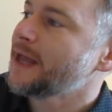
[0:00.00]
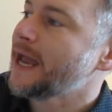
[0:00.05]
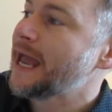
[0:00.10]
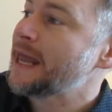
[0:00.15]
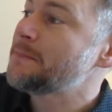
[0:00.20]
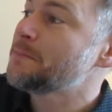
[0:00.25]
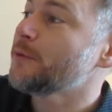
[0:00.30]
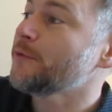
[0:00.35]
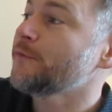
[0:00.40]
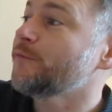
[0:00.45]

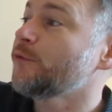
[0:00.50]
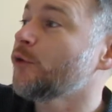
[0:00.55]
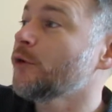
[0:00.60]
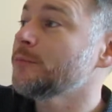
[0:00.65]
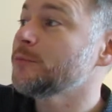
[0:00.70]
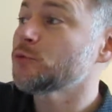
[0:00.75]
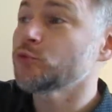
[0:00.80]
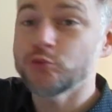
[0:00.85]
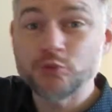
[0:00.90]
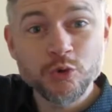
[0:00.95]
And
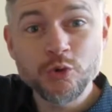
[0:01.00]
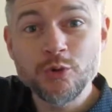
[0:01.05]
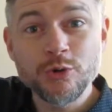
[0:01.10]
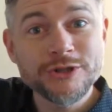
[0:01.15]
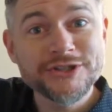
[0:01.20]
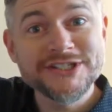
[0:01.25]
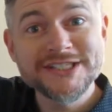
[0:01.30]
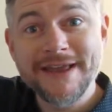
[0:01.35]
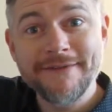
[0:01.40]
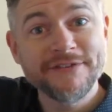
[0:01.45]
performed
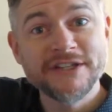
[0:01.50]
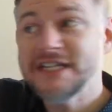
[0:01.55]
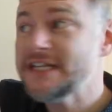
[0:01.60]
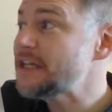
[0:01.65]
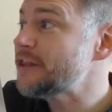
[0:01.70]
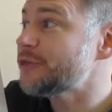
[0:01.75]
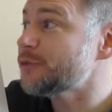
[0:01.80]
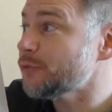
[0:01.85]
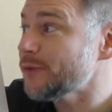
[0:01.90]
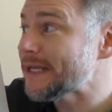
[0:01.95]
Rule
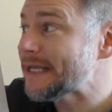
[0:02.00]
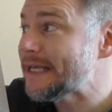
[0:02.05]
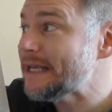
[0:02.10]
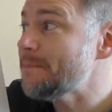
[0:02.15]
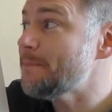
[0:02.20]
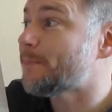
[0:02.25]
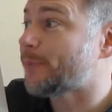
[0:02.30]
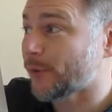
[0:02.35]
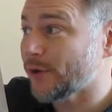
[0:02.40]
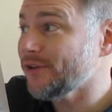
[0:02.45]
73
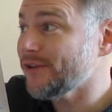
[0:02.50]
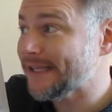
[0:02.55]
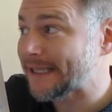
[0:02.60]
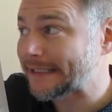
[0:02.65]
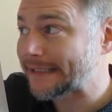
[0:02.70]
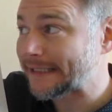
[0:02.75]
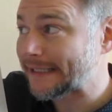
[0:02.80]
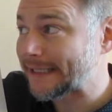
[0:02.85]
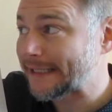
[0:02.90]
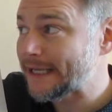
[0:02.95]

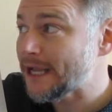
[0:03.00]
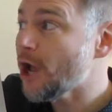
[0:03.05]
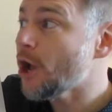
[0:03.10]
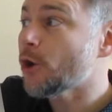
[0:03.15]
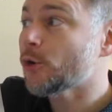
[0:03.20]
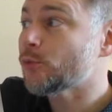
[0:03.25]
brilliantly,